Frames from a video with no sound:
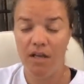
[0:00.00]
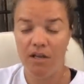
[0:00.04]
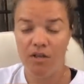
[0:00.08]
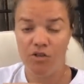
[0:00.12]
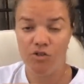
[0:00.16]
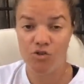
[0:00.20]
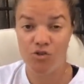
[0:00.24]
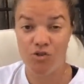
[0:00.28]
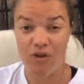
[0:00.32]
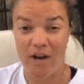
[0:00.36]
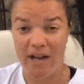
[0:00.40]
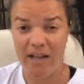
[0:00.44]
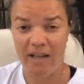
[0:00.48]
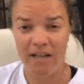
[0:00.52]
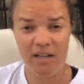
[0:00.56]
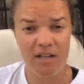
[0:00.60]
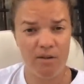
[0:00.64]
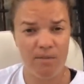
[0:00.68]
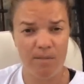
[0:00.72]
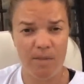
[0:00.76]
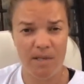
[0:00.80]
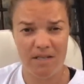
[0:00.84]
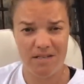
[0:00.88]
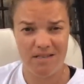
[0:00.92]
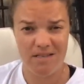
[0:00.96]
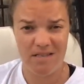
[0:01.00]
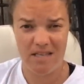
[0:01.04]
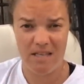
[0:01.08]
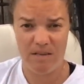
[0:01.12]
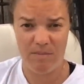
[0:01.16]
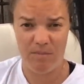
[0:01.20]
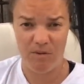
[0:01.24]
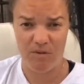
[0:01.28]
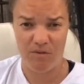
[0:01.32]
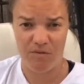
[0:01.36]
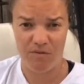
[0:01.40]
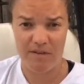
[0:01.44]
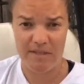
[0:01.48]
trying your best to keep
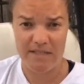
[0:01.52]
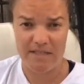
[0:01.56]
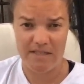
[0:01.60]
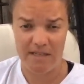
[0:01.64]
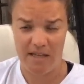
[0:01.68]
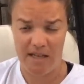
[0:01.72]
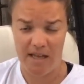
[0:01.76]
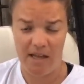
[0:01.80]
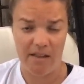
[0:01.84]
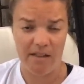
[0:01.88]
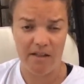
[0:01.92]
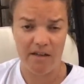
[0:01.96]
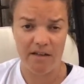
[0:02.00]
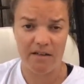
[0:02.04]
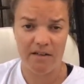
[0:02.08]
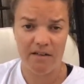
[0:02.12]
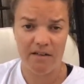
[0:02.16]
your feet together.